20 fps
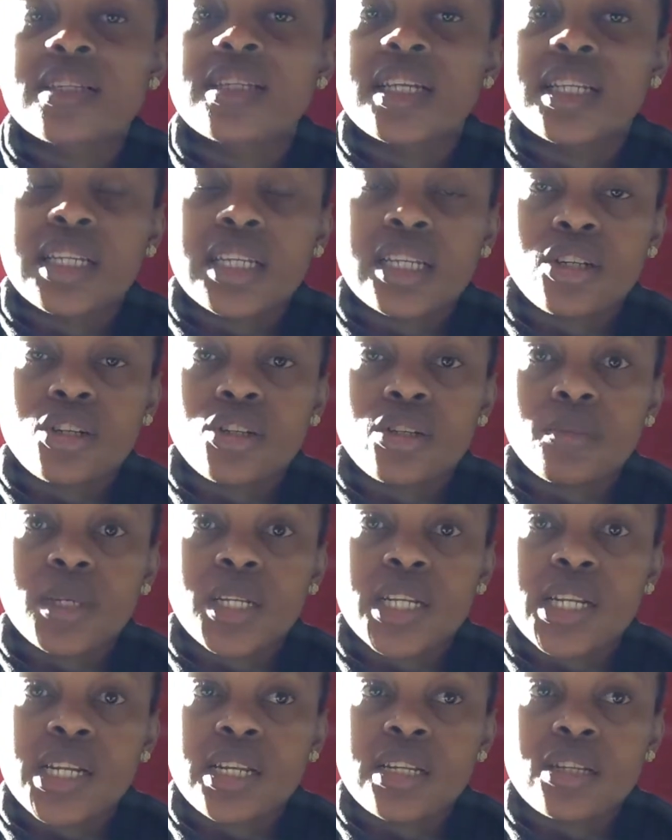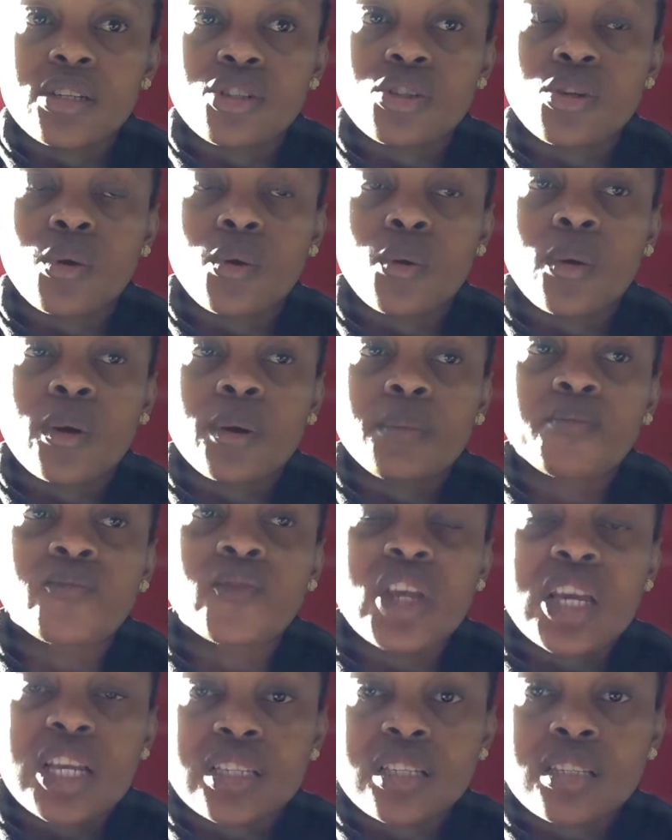that needed to be cleaned. So
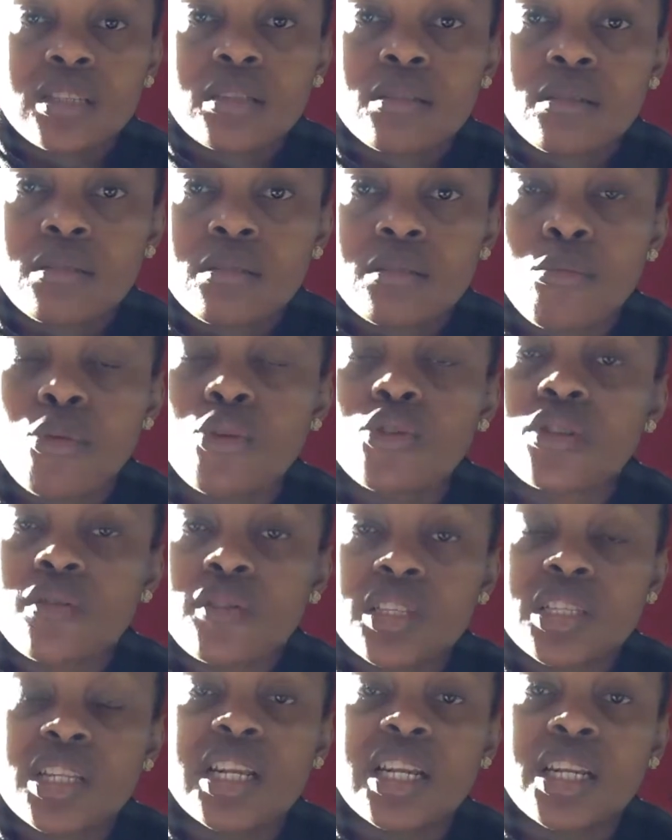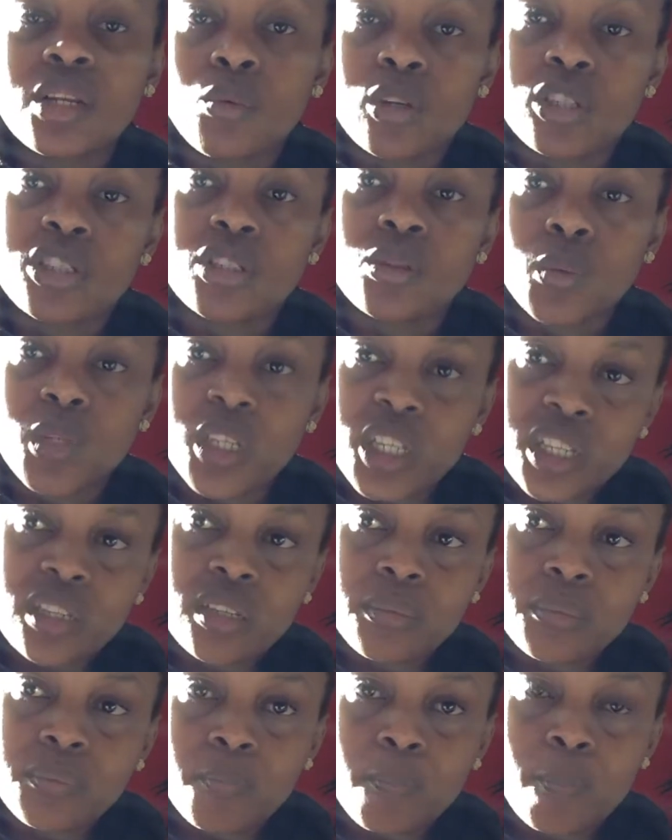yes, most of us clean once a
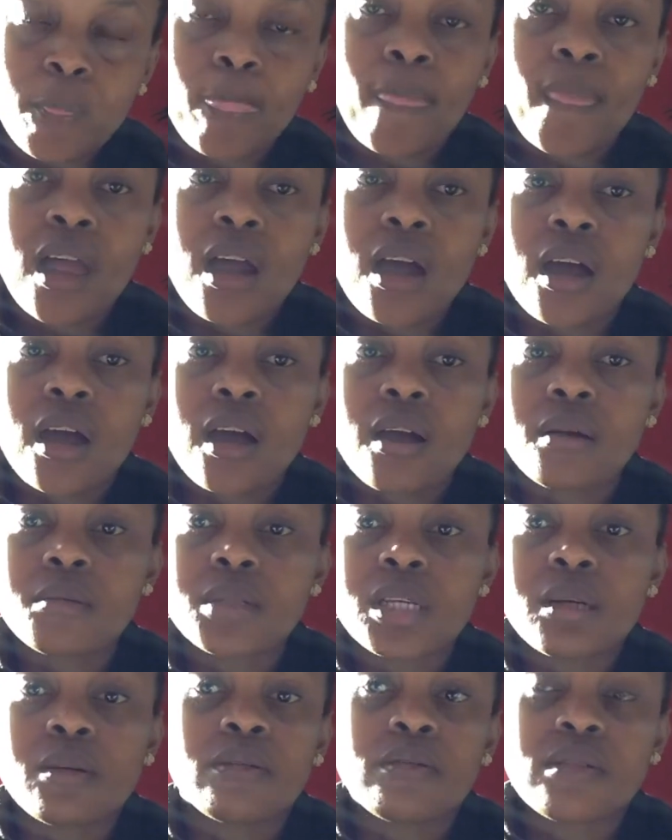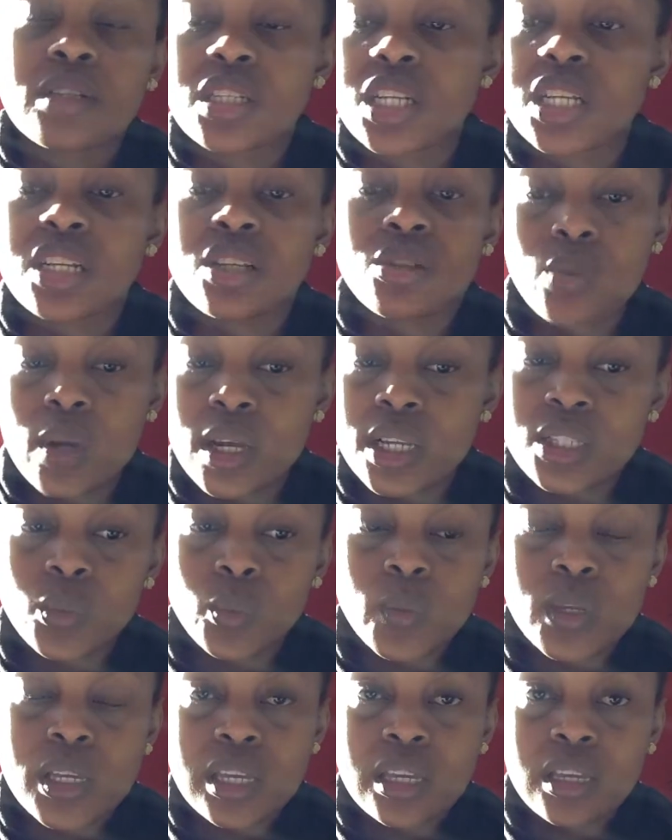week. Some of us clean twice a
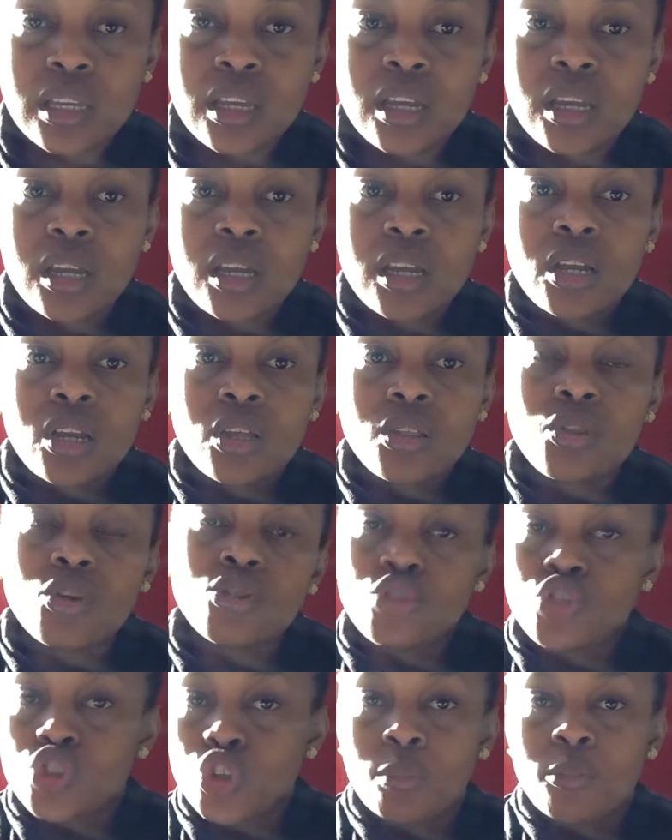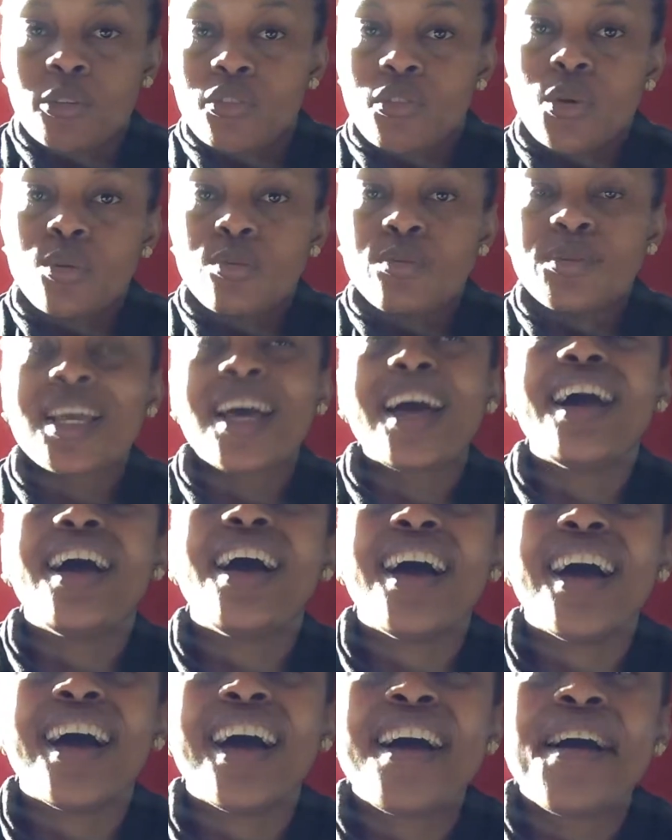week, those germaphobes.
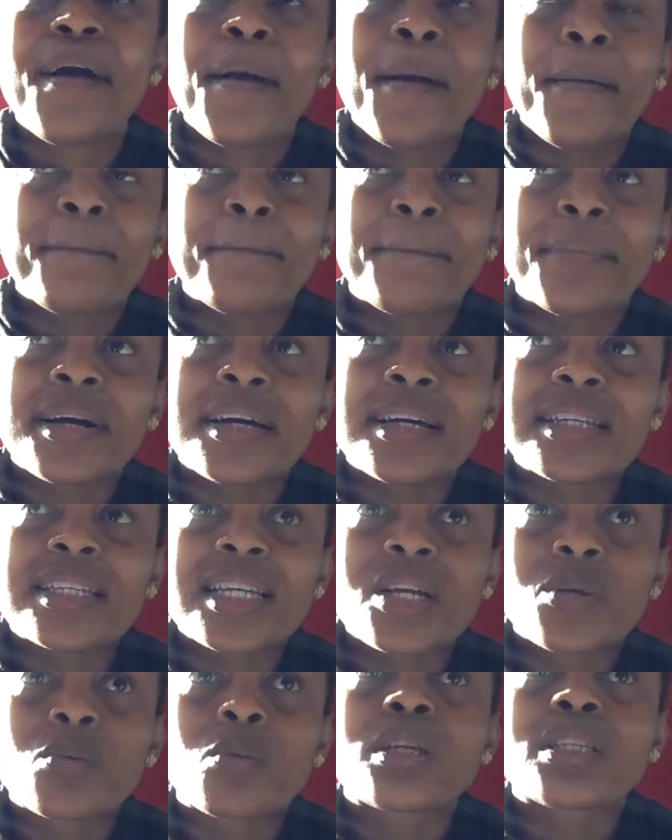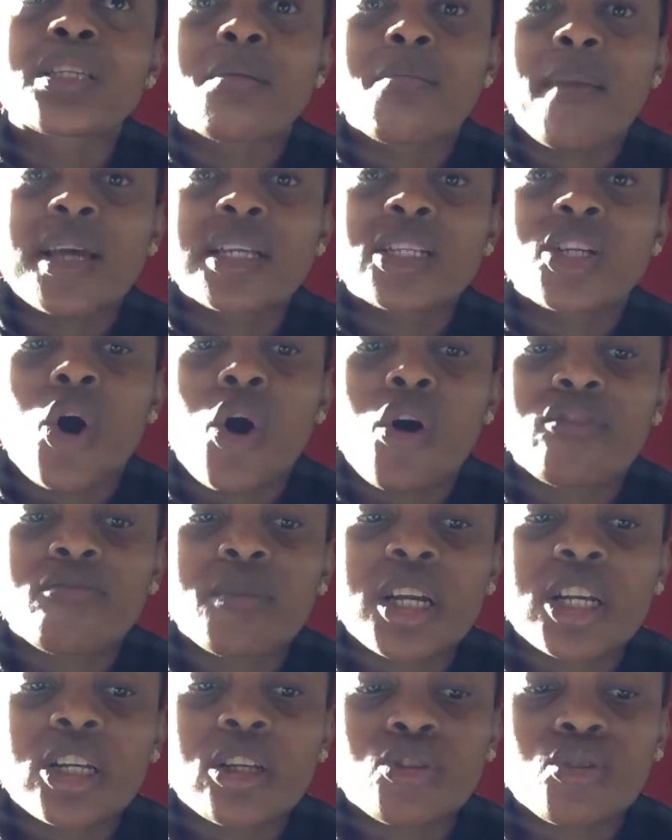But it was a matter of
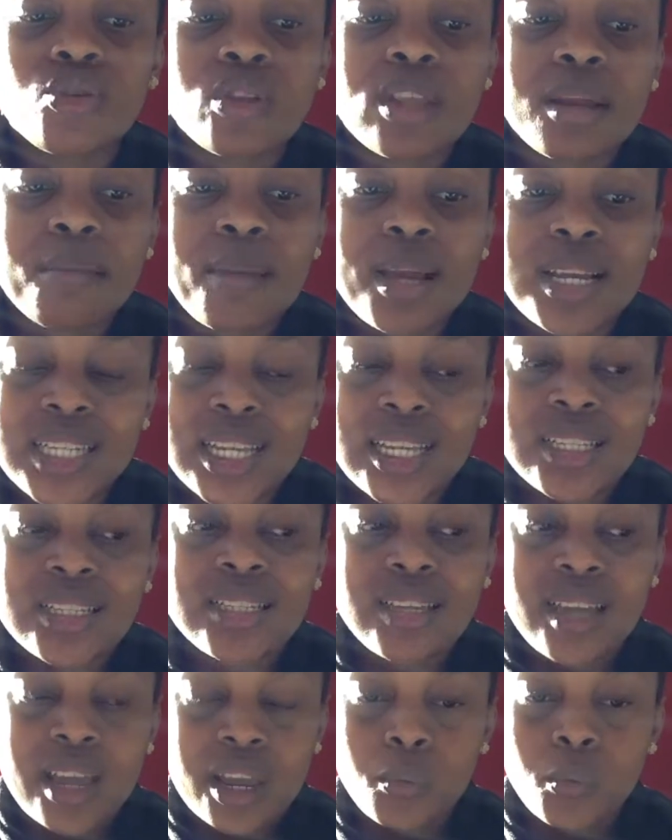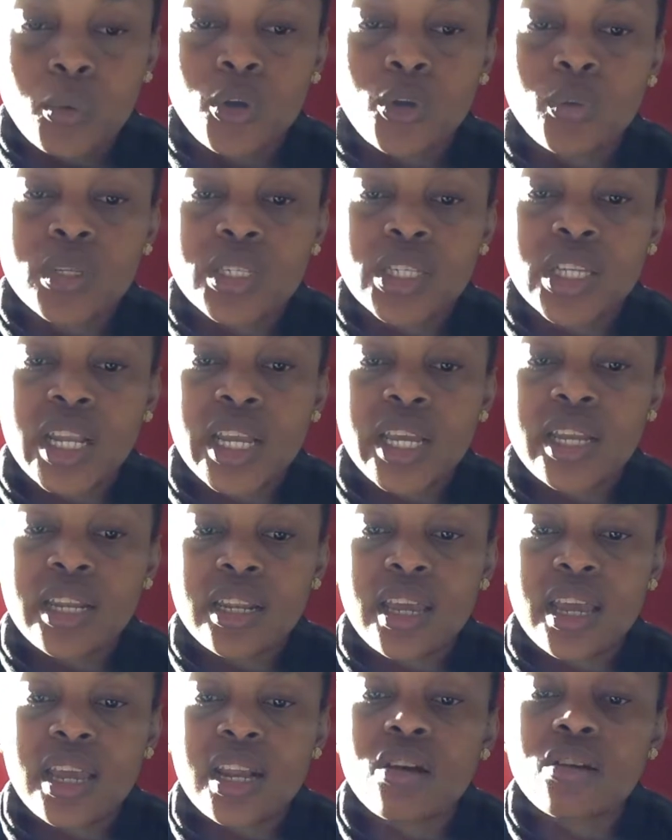making sure that my desk at work was clean
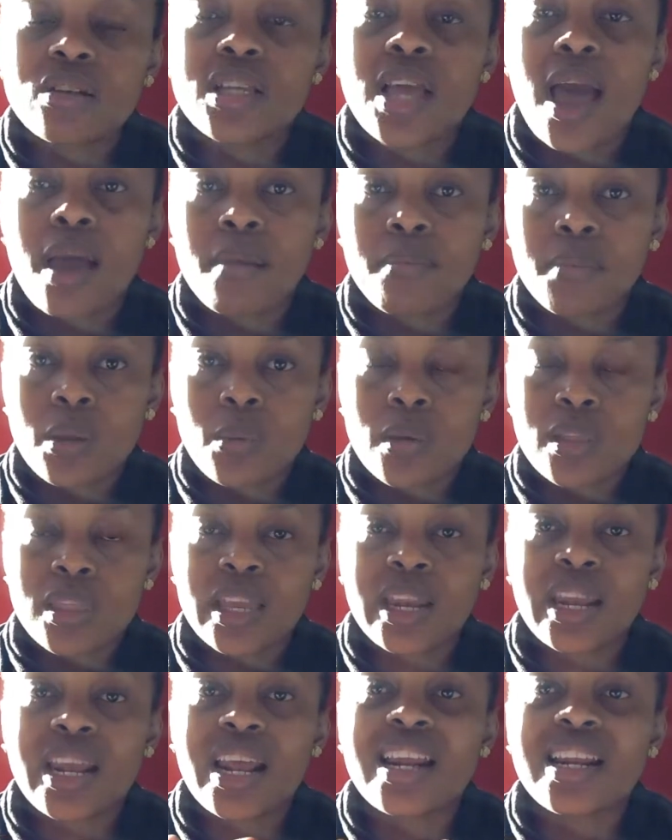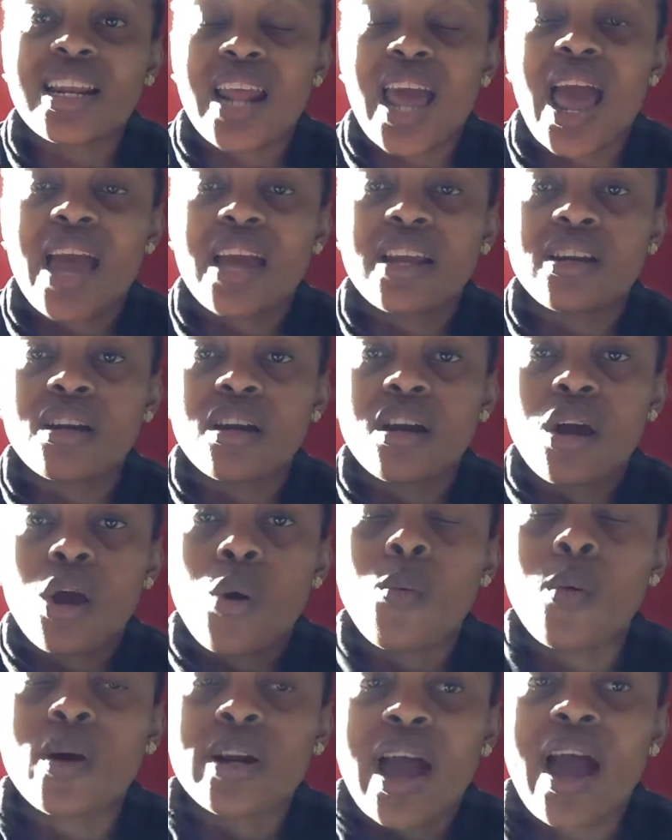and I was happy with it and it had
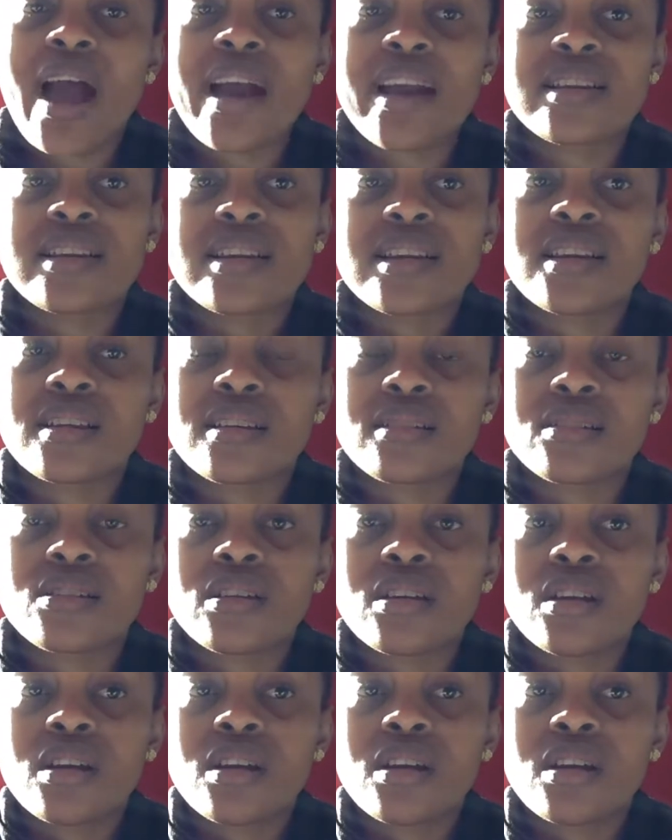what I needed